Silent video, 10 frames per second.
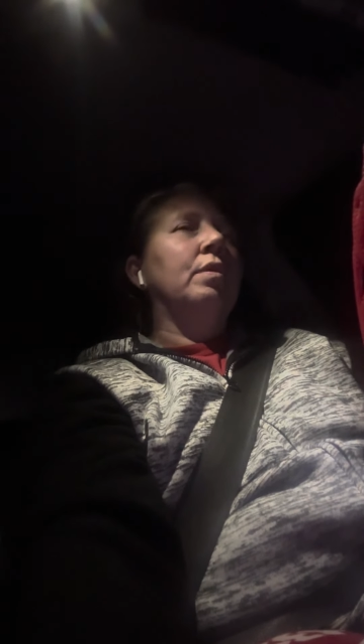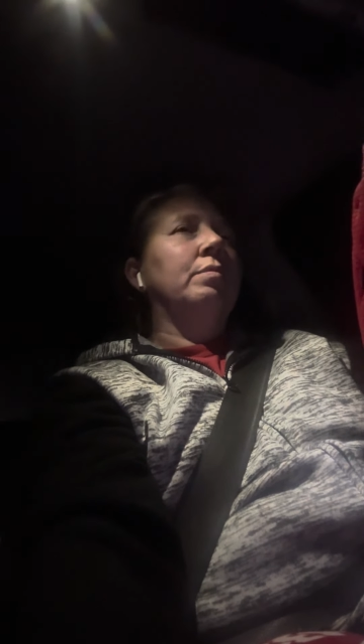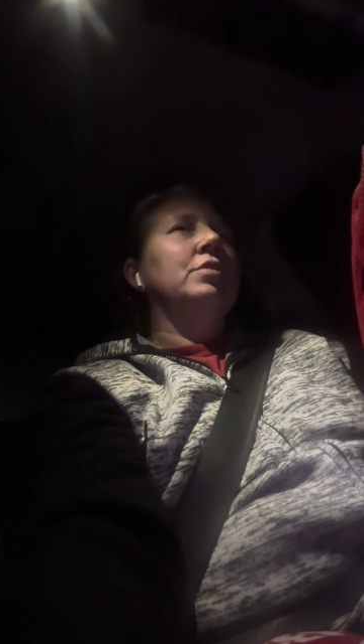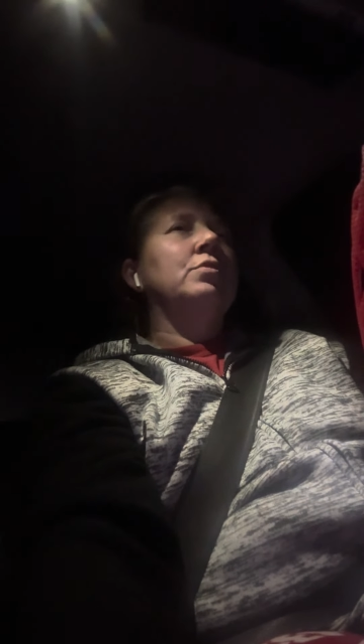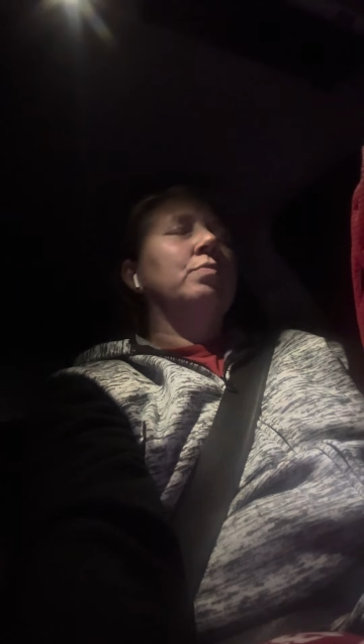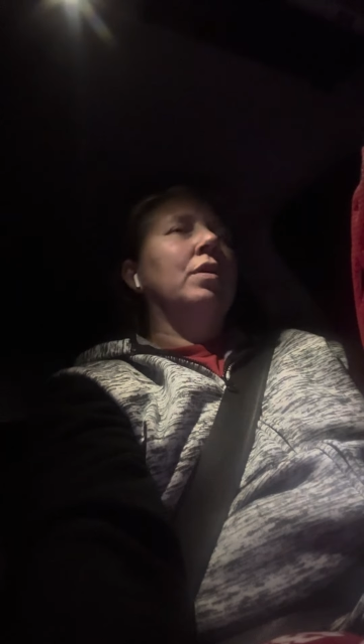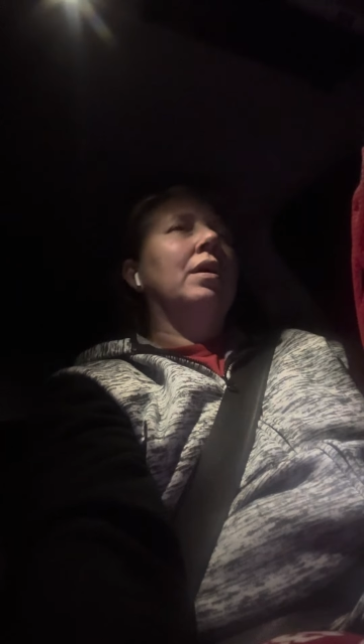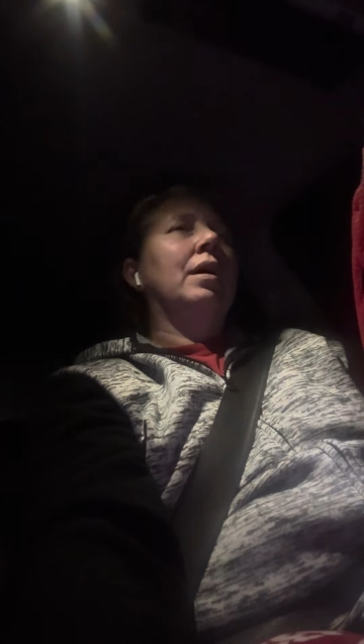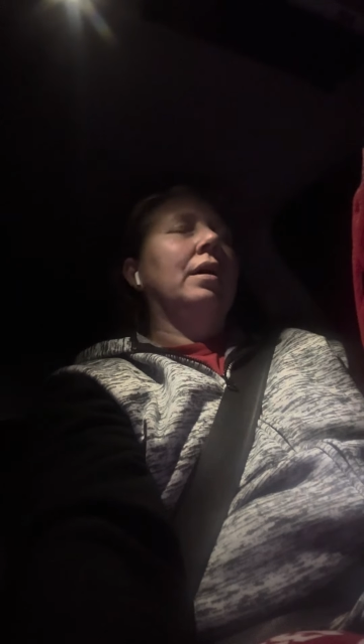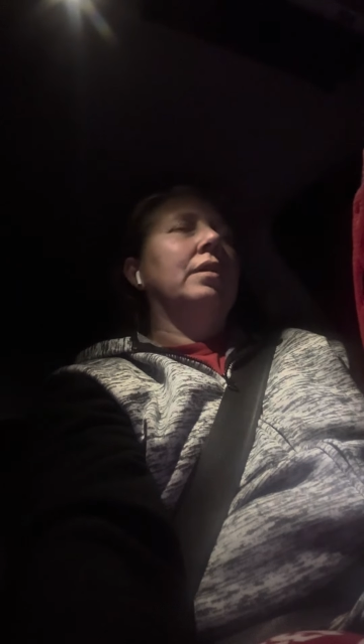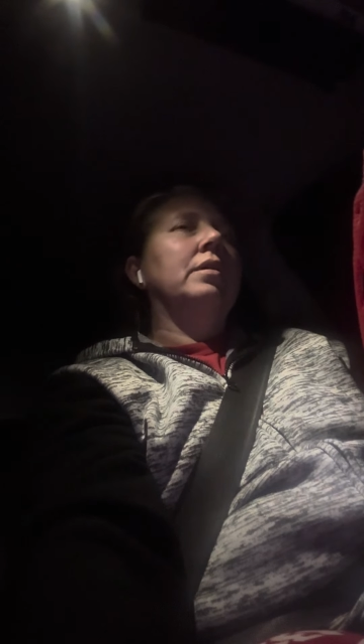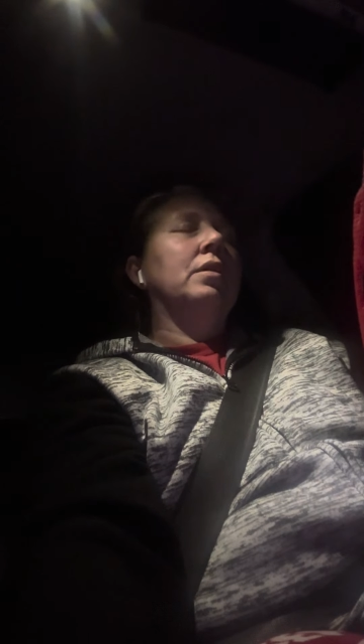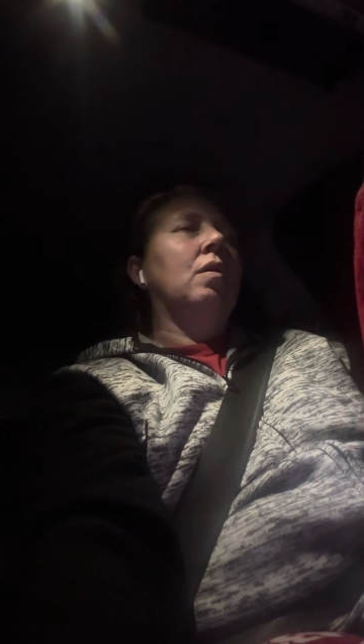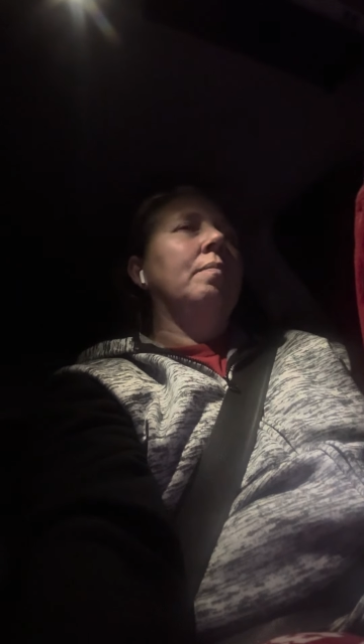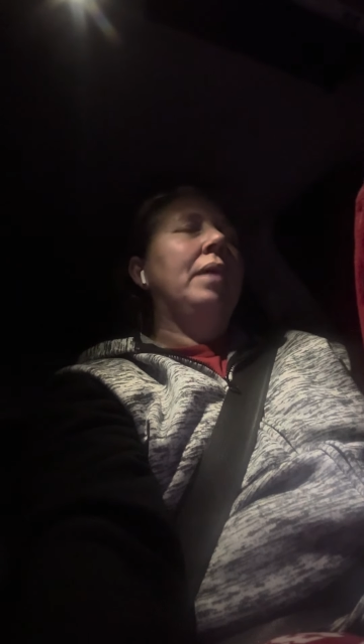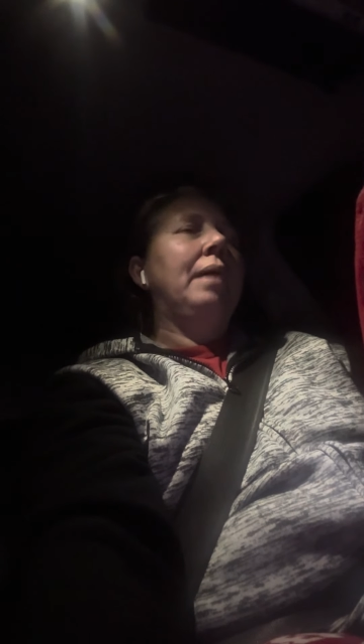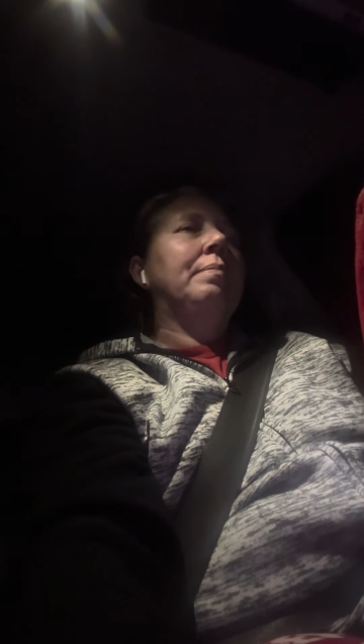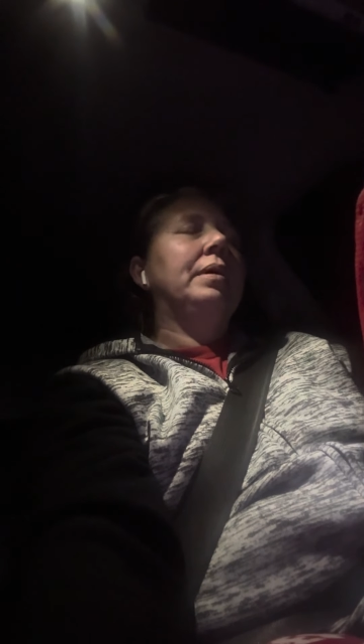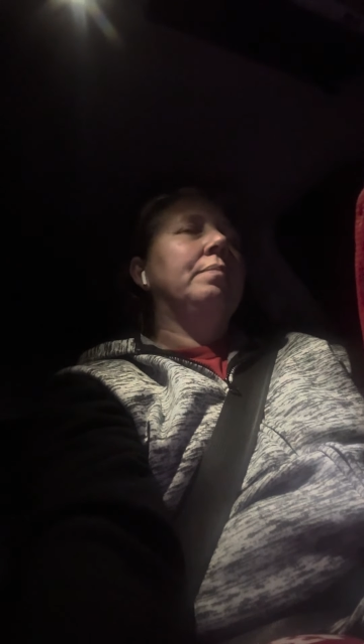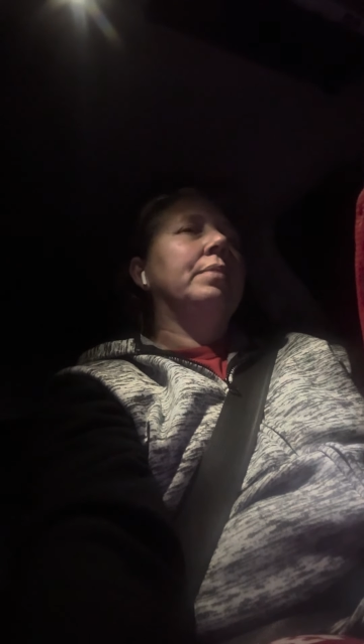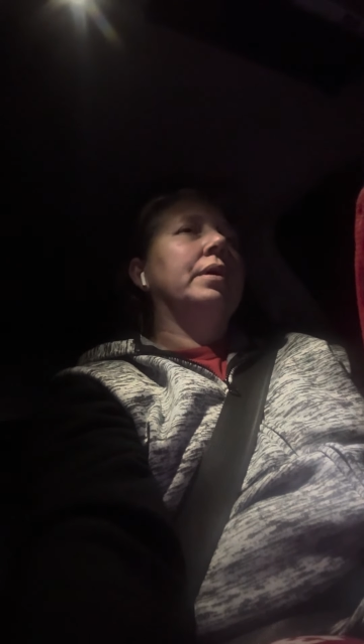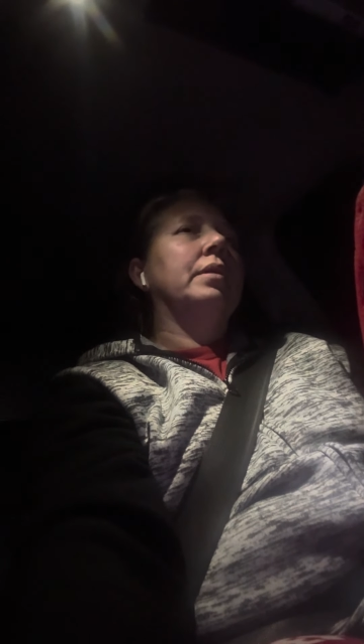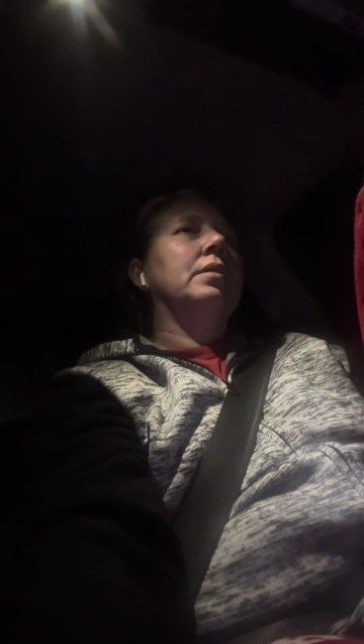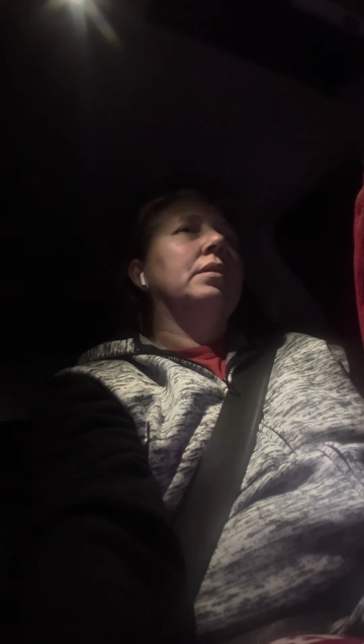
moments where I, you know, I'm happy, but